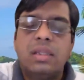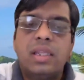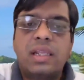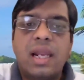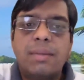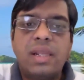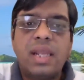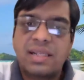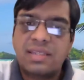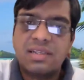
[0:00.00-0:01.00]
There can be
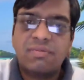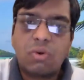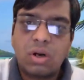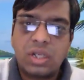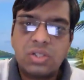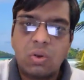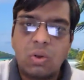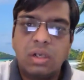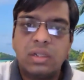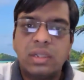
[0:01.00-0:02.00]
excessive cortisol